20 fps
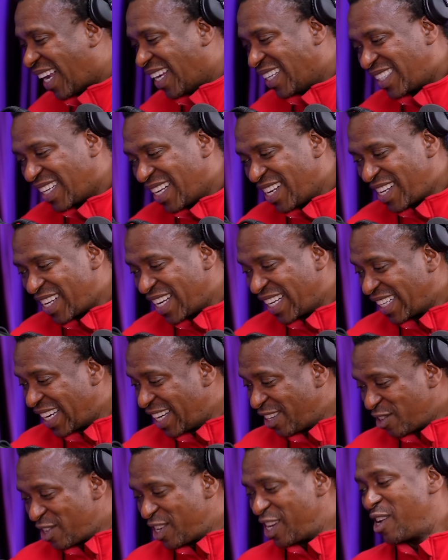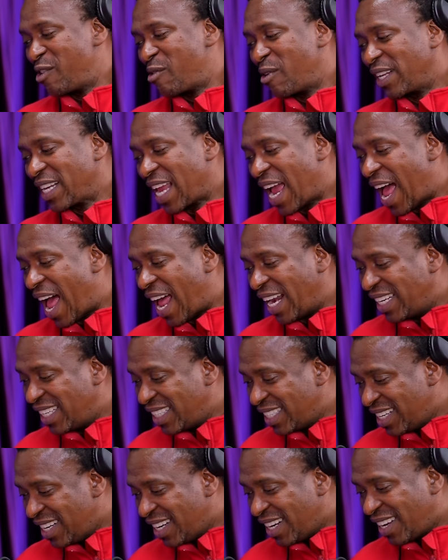
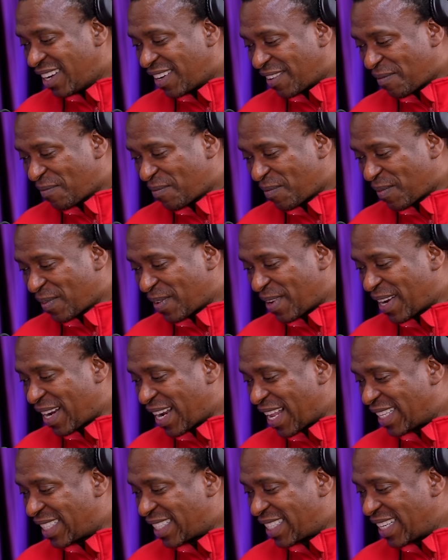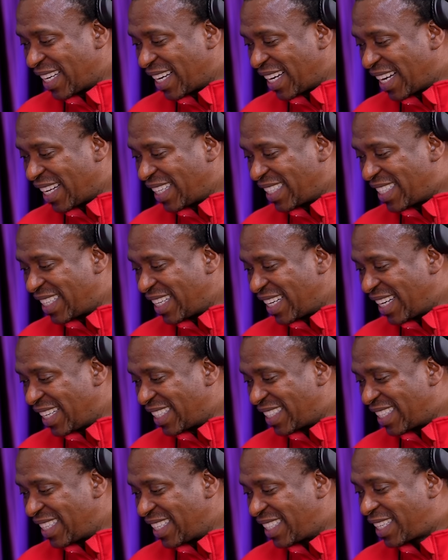small house. Let's
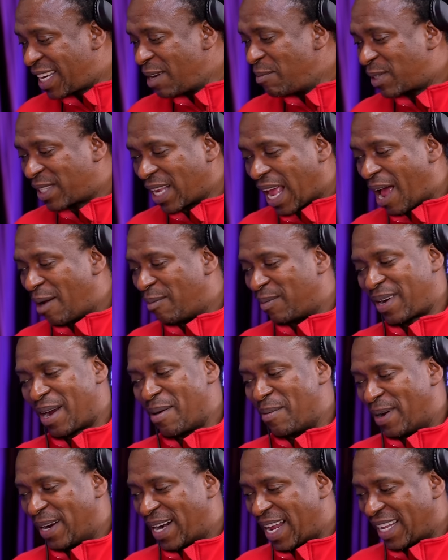see. Skim Sam, come on,